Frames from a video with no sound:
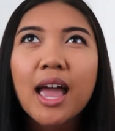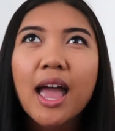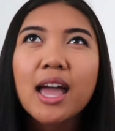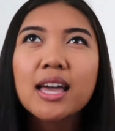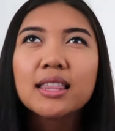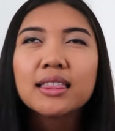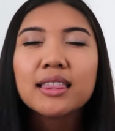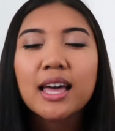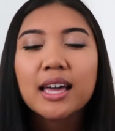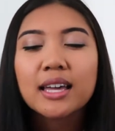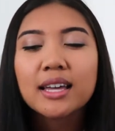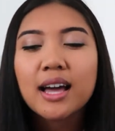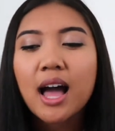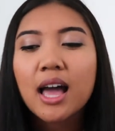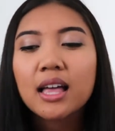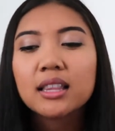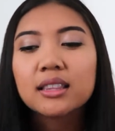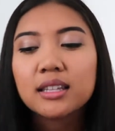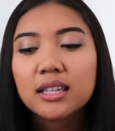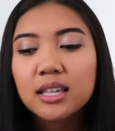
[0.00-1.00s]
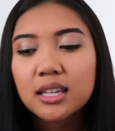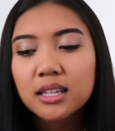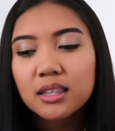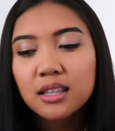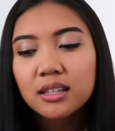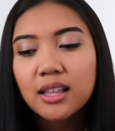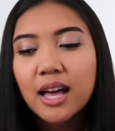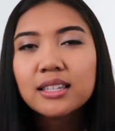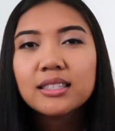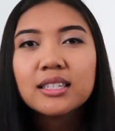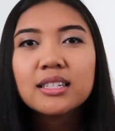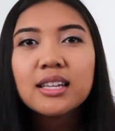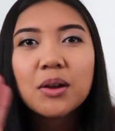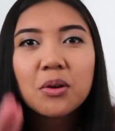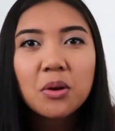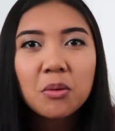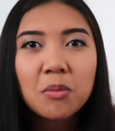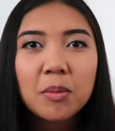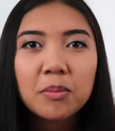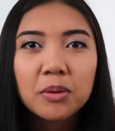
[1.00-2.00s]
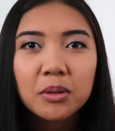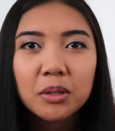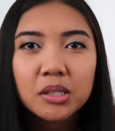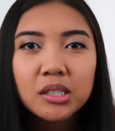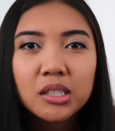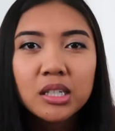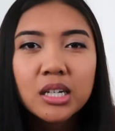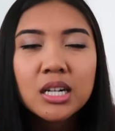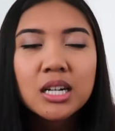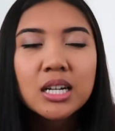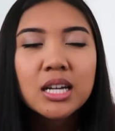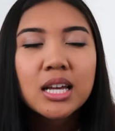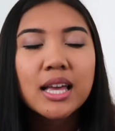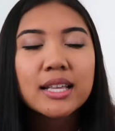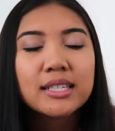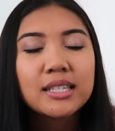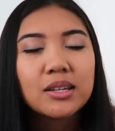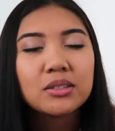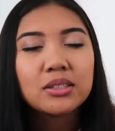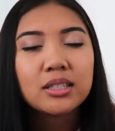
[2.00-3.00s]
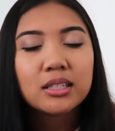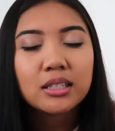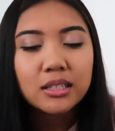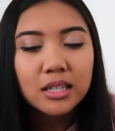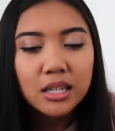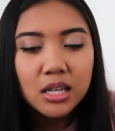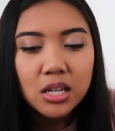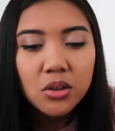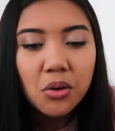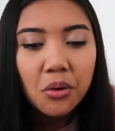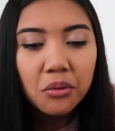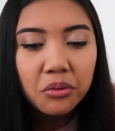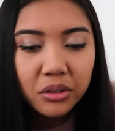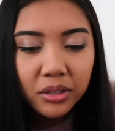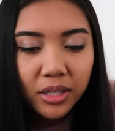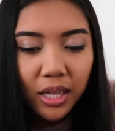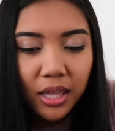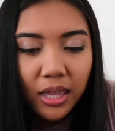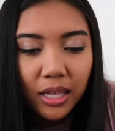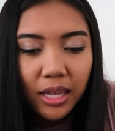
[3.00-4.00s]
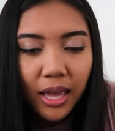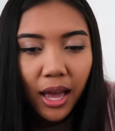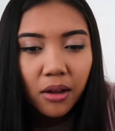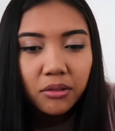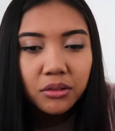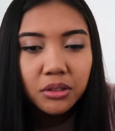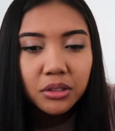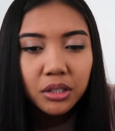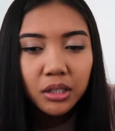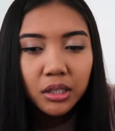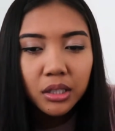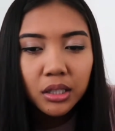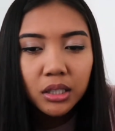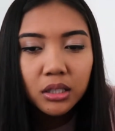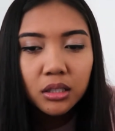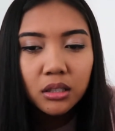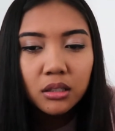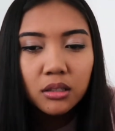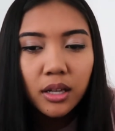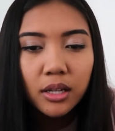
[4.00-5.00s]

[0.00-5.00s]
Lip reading: And I leaned, the last thing I remember is I was leaning over the counter,